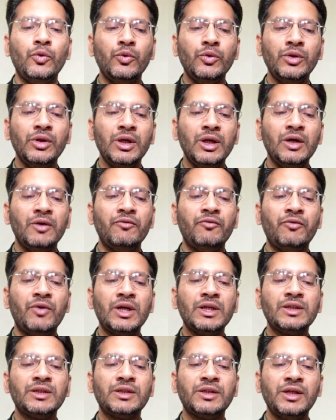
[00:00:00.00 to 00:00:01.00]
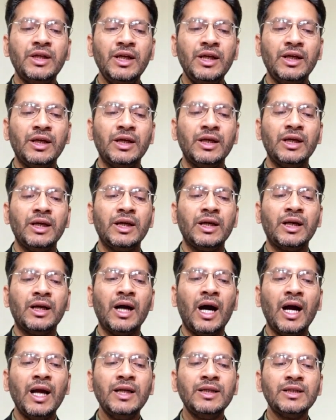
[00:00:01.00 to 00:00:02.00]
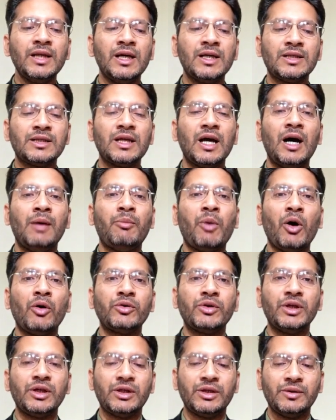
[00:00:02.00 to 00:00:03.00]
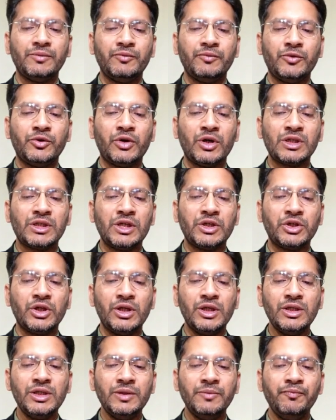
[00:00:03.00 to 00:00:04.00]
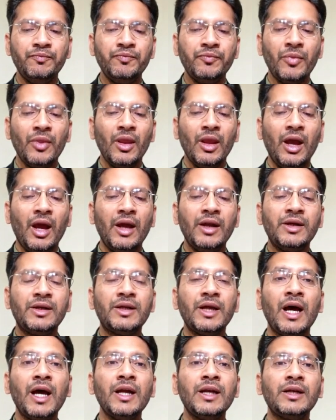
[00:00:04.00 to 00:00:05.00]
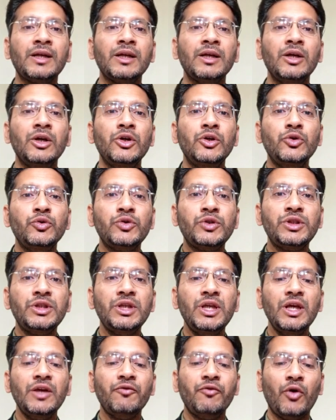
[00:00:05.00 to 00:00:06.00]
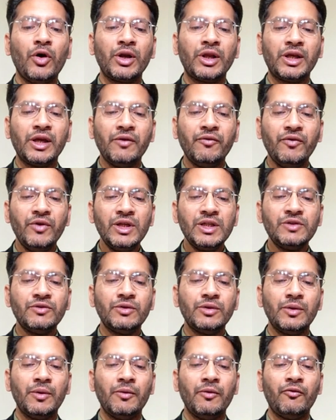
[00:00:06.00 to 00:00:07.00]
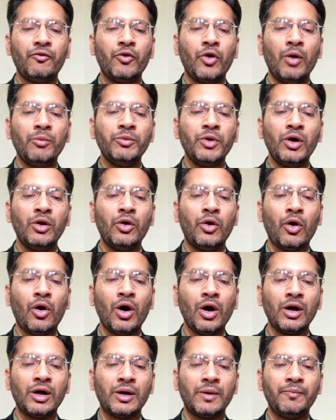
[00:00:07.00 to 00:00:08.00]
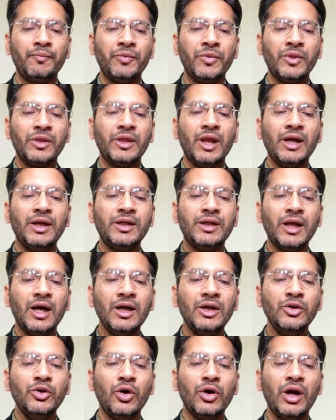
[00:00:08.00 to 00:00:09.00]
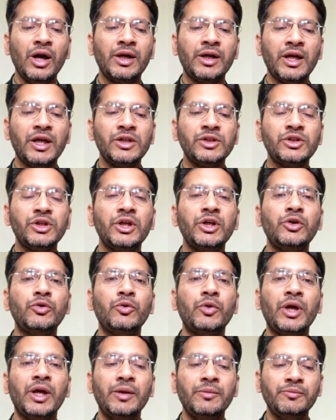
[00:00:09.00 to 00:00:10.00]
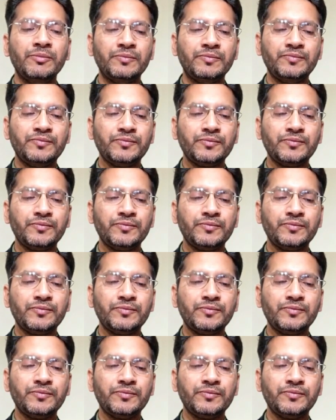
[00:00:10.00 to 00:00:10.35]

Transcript: Hud, verse 3 guides us about it. Translation is, "And that you seek forgiveness from your Lord, then turn your attention to Him.